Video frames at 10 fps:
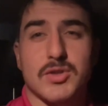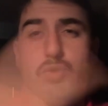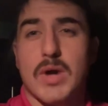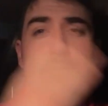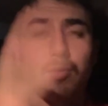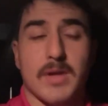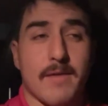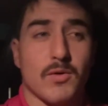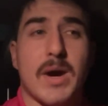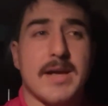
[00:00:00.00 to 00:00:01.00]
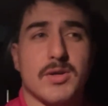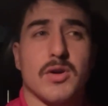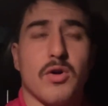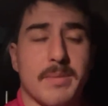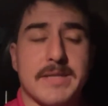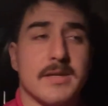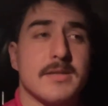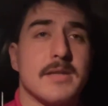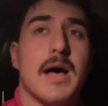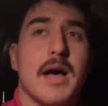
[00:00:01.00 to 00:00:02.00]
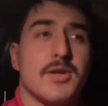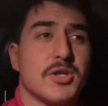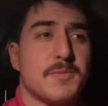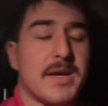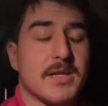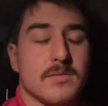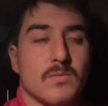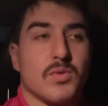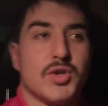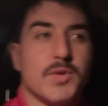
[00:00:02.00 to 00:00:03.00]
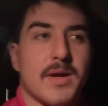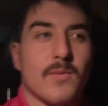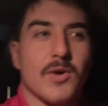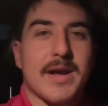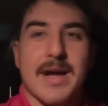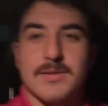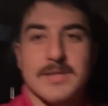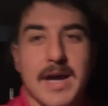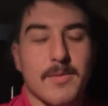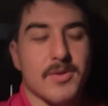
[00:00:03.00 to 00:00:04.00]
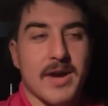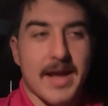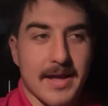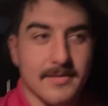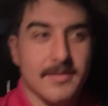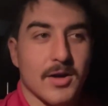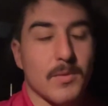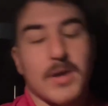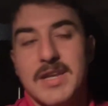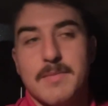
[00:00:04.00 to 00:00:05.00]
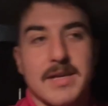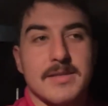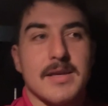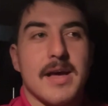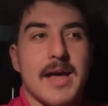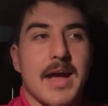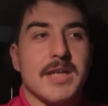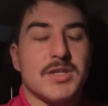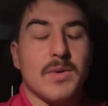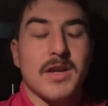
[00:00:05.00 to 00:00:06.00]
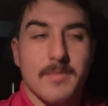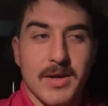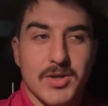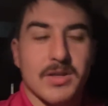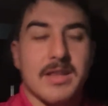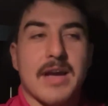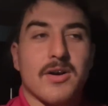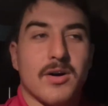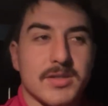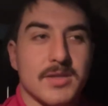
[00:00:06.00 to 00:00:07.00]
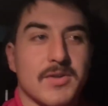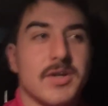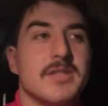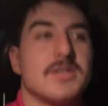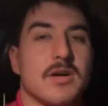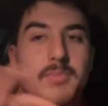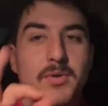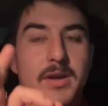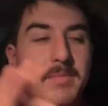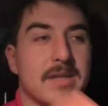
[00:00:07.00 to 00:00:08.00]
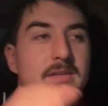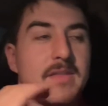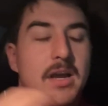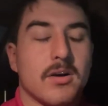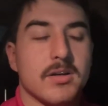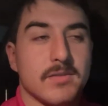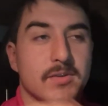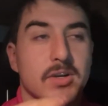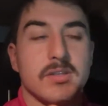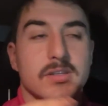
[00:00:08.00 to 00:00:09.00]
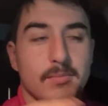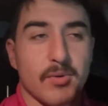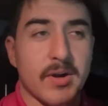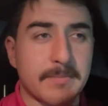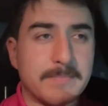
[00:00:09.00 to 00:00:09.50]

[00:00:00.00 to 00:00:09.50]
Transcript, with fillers: driver lever-wise in our whole business just because we're doing work outside with our hands or our team is. And so we need to make sure that that cost of goods is on point because if that cost of goods is on point,